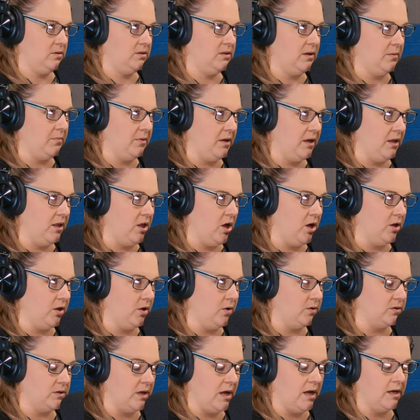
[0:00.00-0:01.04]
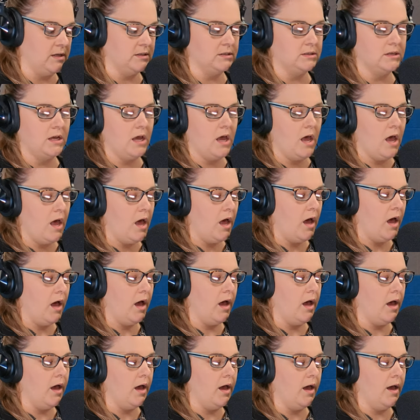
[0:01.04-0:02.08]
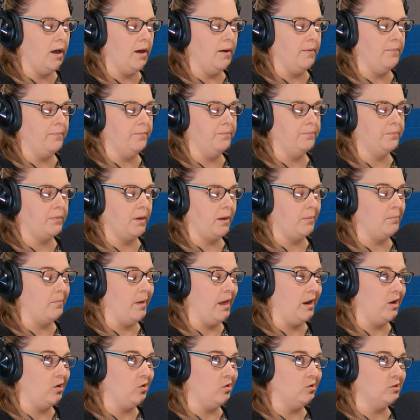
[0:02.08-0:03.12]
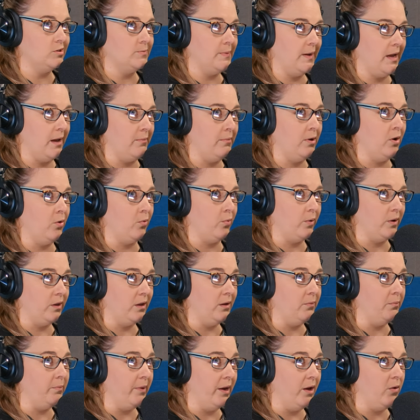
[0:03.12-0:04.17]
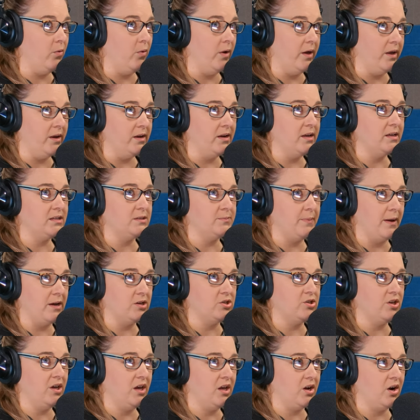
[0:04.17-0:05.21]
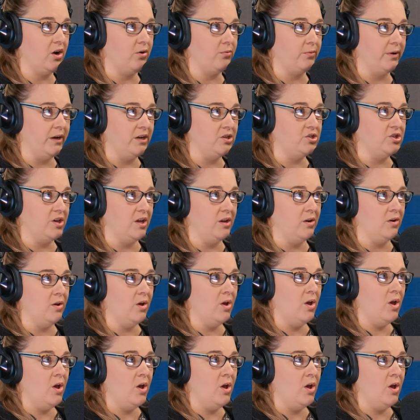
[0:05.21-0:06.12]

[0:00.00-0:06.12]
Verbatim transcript: something along those lines. Medical is becoming a really big one, especially in our region.